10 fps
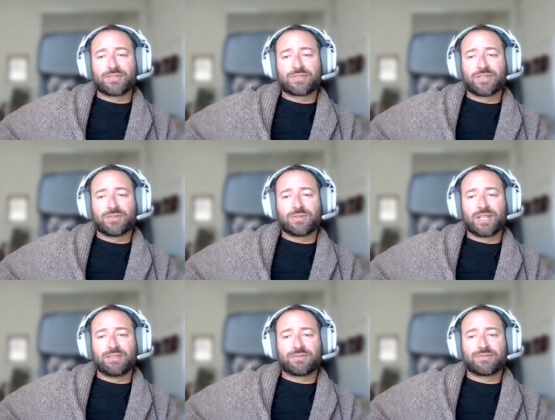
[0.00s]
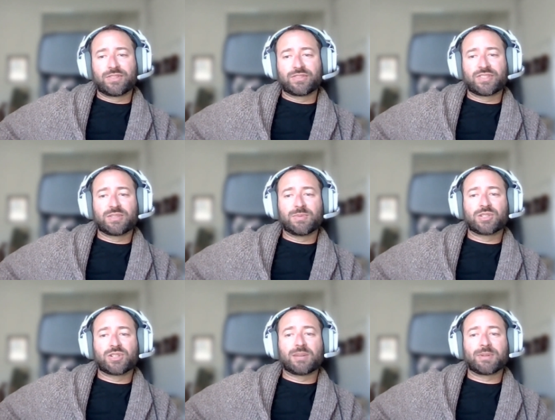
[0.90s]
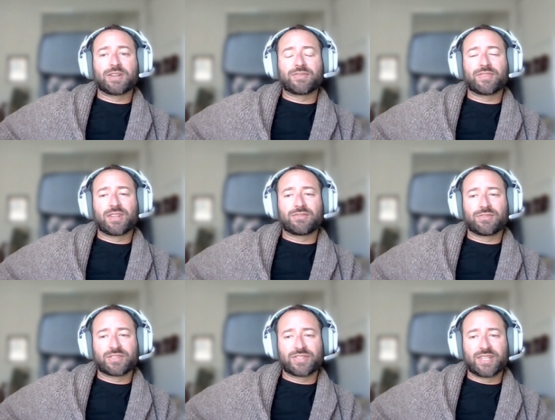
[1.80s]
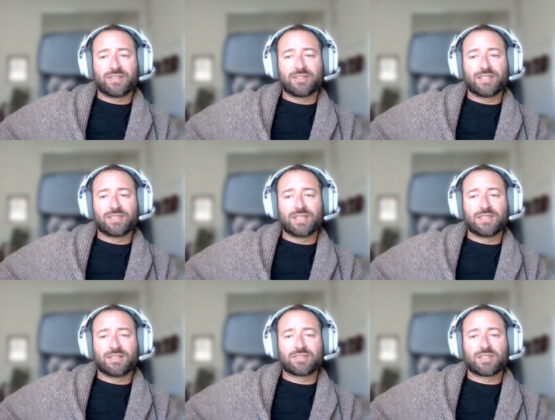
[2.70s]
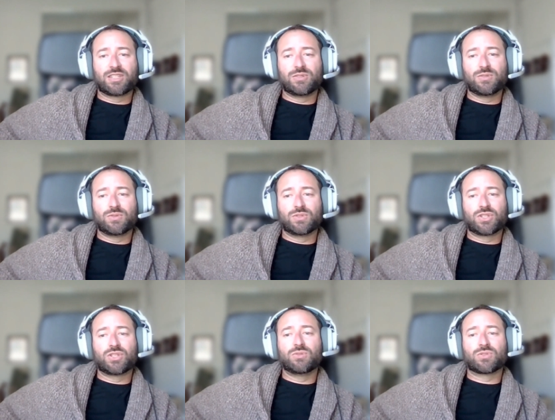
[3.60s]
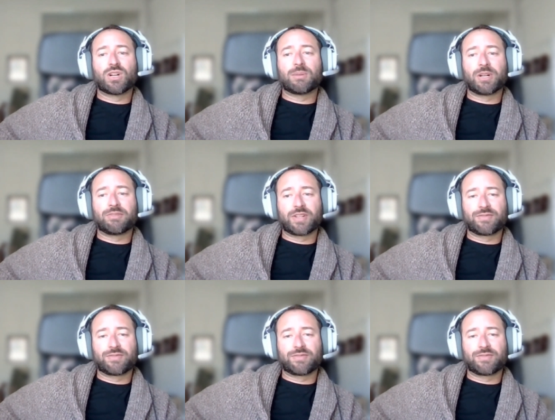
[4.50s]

So if there's such a big drop off for that first sale, and then there's a huge drop off